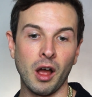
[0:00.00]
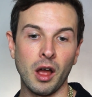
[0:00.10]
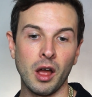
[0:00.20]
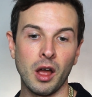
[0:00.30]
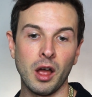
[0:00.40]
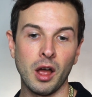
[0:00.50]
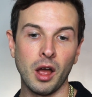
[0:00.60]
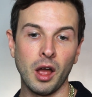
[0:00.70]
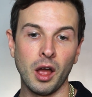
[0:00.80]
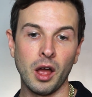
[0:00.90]
Should it
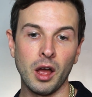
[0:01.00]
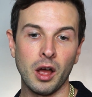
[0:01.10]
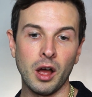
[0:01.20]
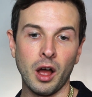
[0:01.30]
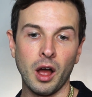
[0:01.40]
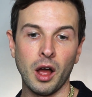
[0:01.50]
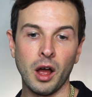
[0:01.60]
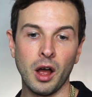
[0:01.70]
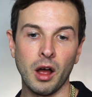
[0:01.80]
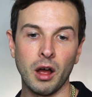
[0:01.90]
disappear, I would
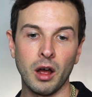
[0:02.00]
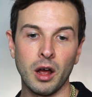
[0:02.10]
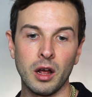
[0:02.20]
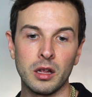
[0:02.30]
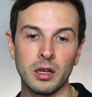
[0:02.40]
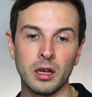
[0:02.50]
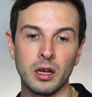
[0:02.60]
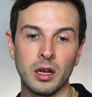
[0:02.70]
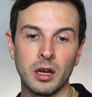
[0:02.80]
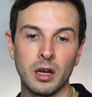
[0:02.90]
miss it sadly. Then you
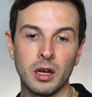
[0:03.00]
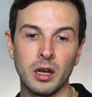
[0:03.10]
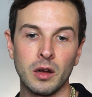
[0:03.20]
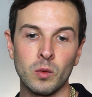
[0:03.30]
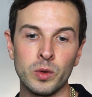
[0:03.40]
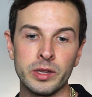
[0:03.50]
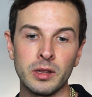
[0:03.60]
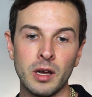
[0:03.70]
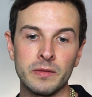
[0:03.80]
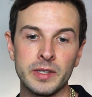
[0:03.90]
shall know precisely. We
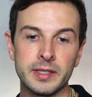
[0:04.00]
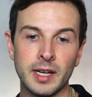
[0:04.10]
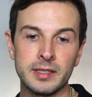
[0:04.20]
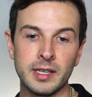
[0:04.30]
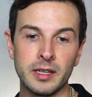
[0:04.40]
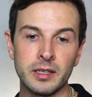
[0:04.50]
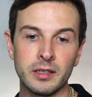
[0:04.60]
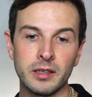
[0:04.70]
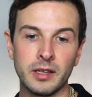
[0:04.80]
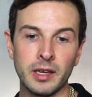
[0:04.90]
love the
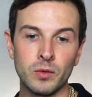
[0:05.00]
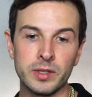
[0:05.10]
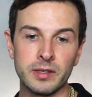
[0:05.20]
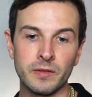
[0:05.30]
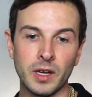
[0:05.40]
Titanic, Kate Winslet